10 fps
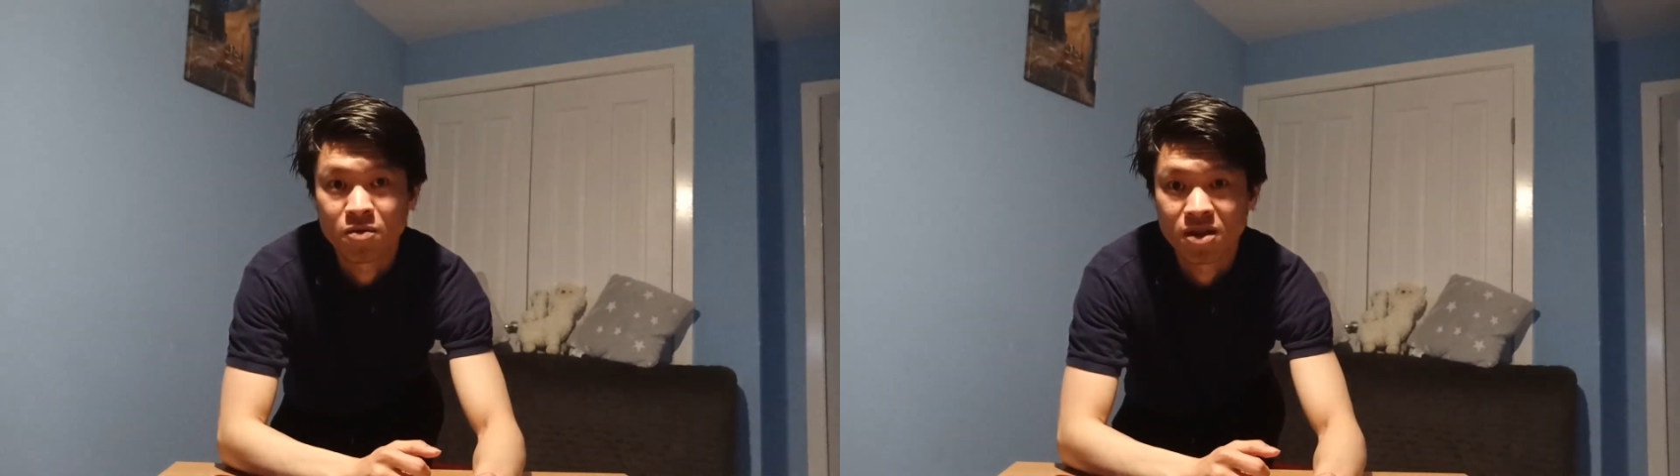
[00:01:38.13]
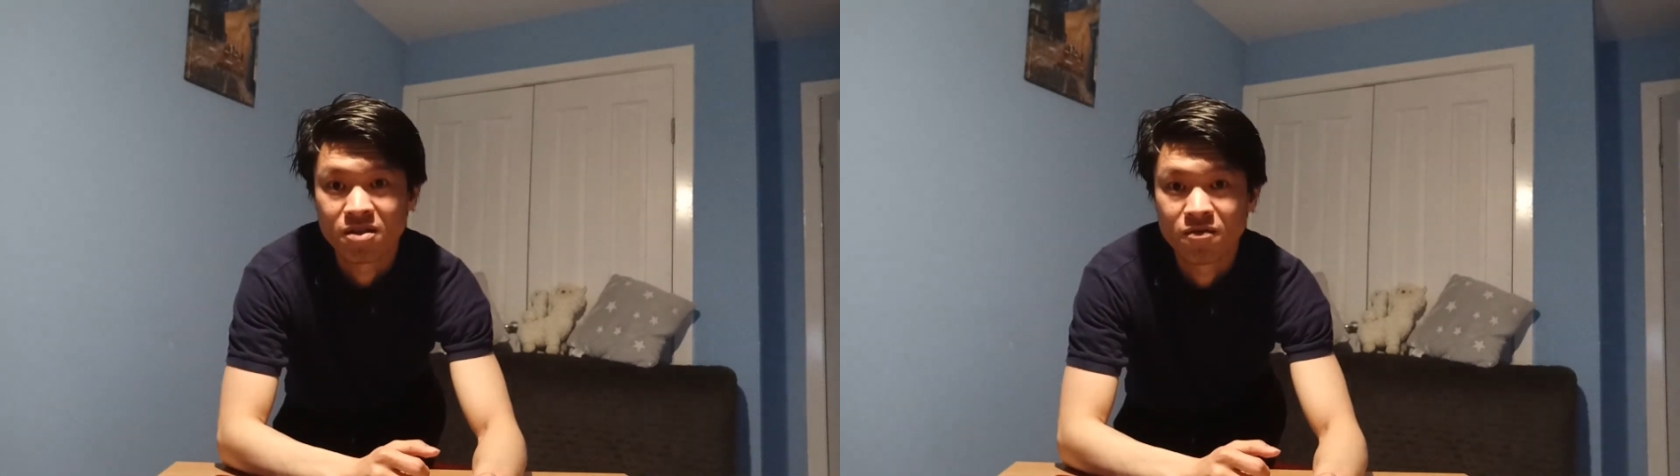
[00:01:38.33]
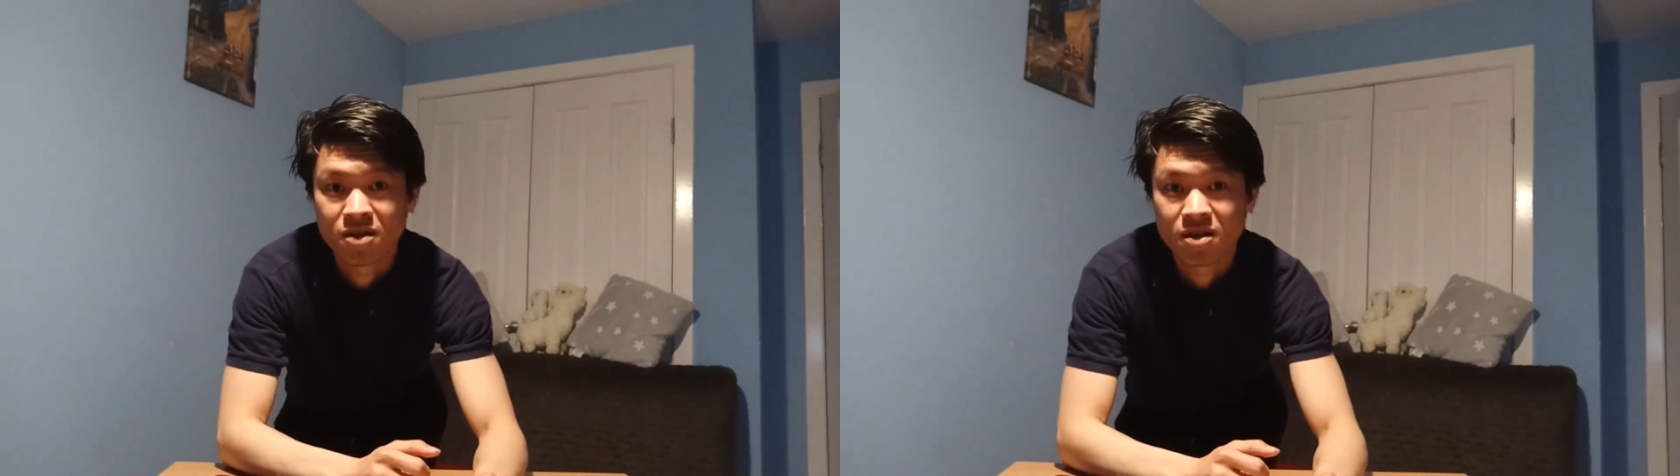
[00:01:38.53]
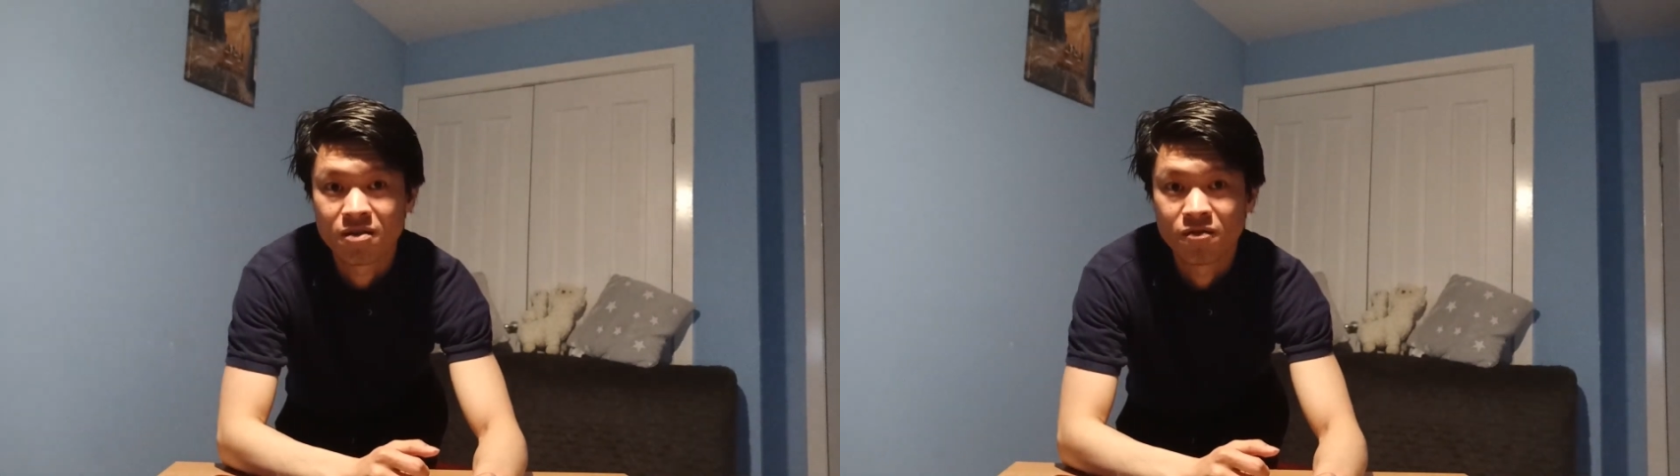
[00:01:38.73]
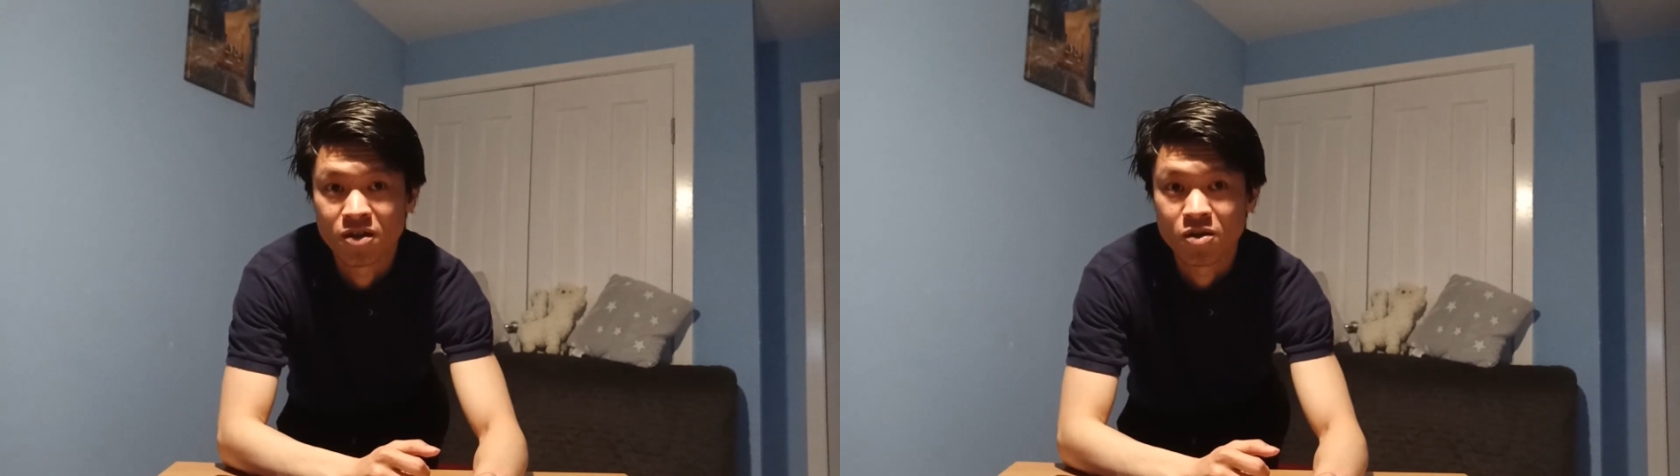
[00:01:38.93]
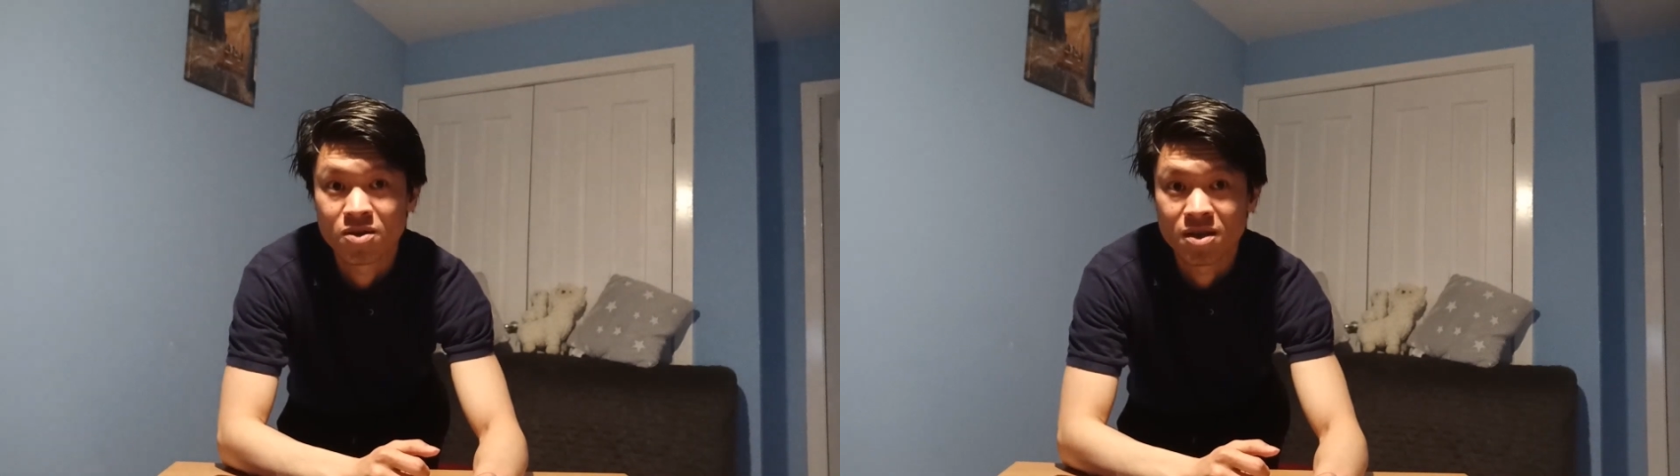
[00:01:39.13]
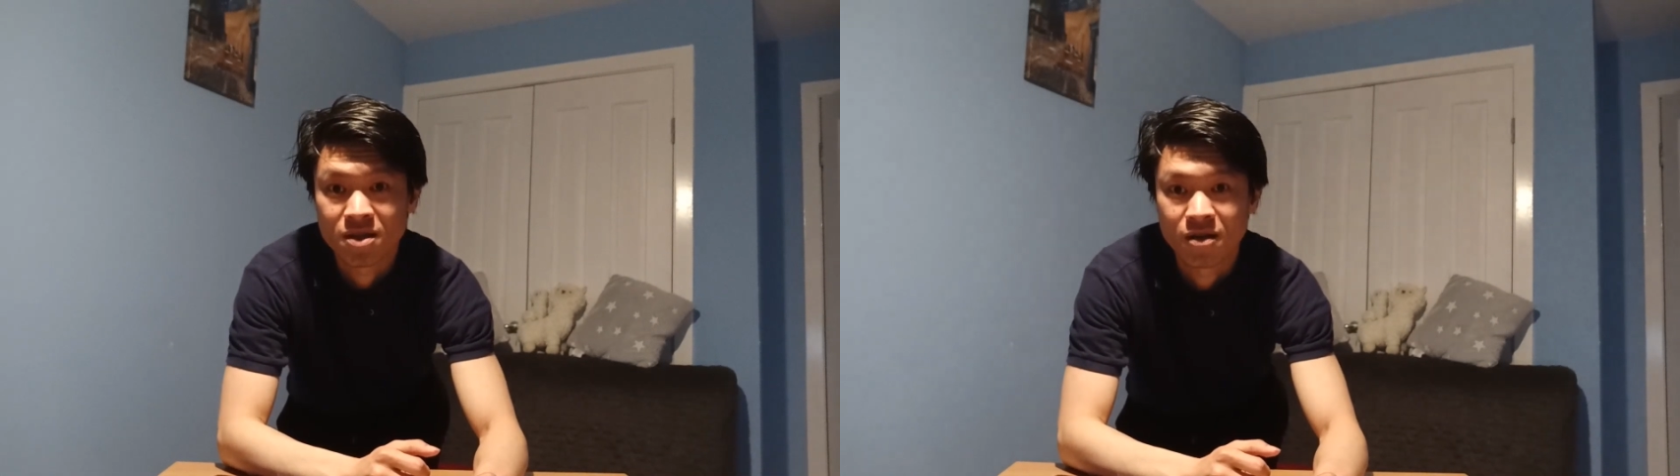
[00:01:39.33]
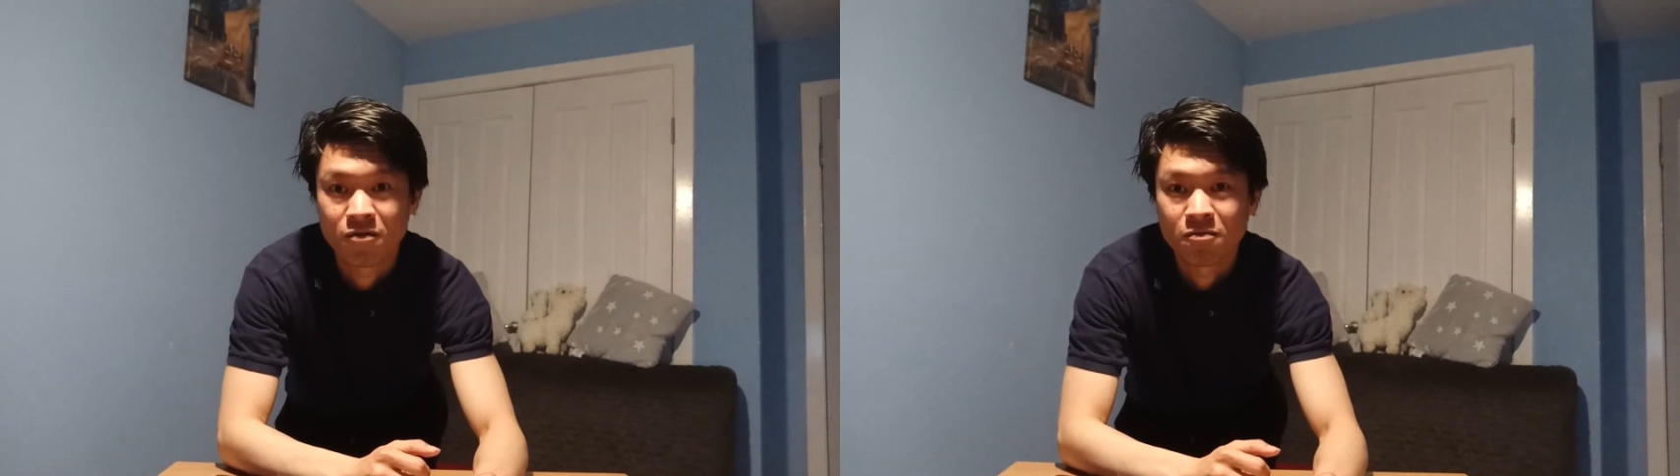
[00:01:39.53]
within the videos
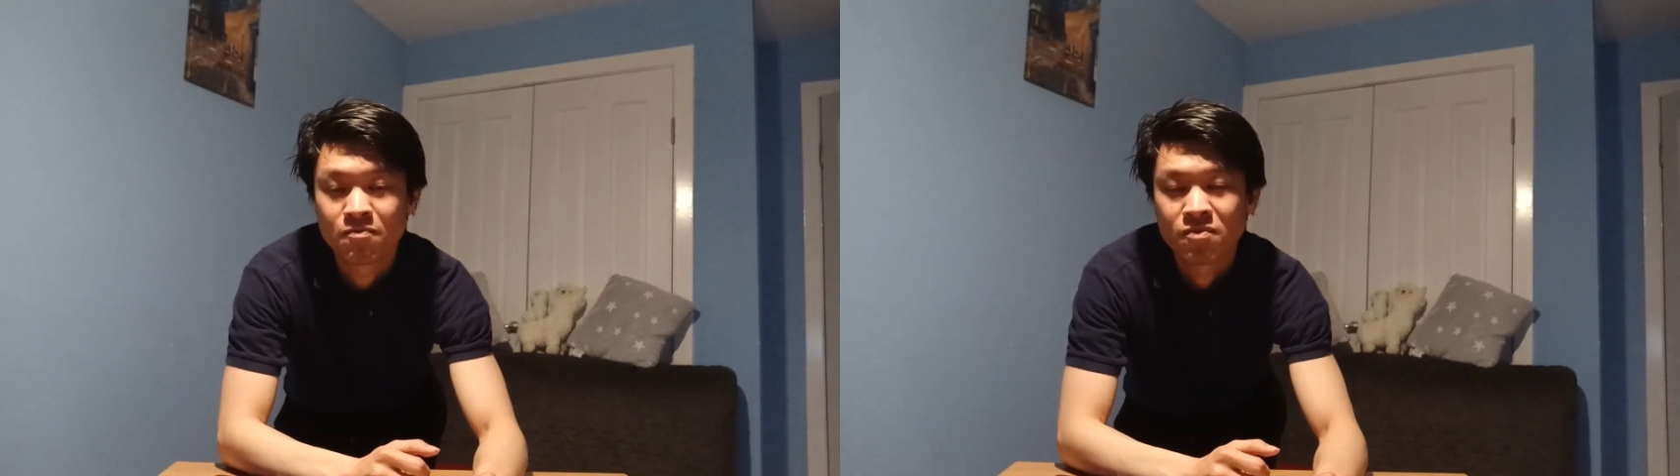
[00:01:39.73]
itself.